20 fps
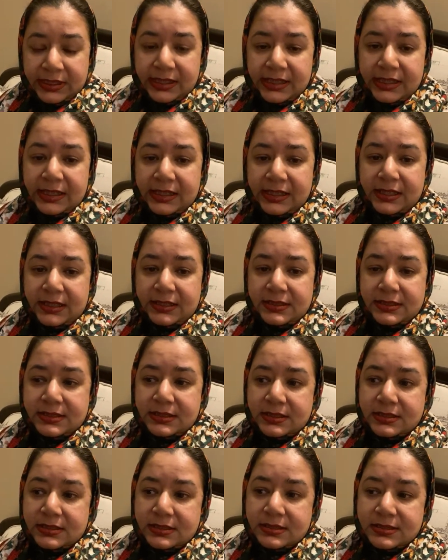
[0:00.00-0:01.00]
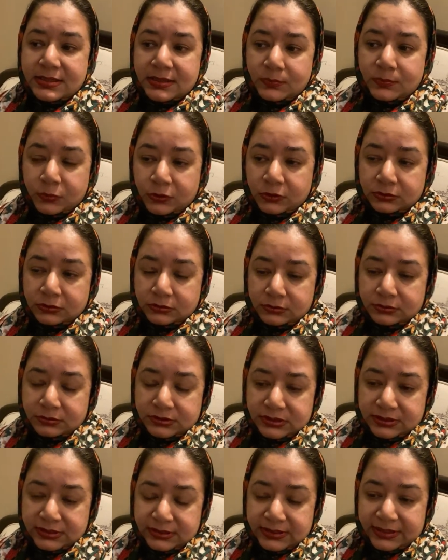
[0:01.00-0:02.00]
And it is
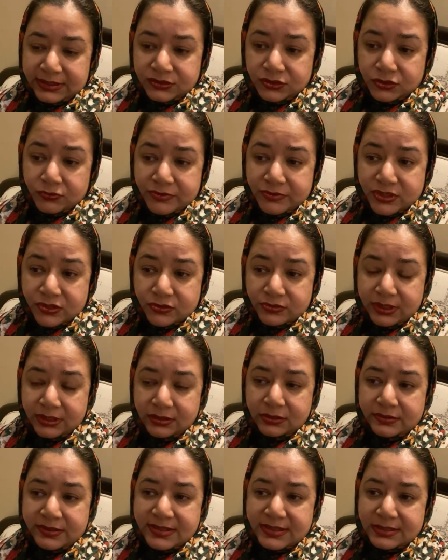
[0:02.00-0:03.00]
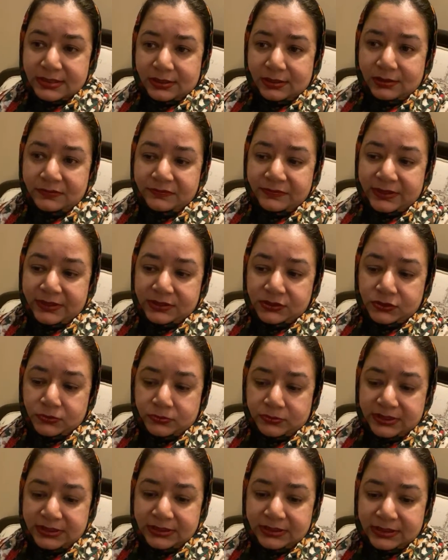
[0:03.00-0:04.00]
important that you restrain yourself and you
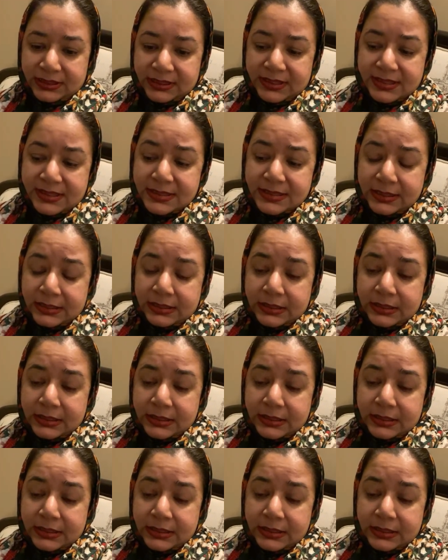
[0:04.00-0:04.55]
realize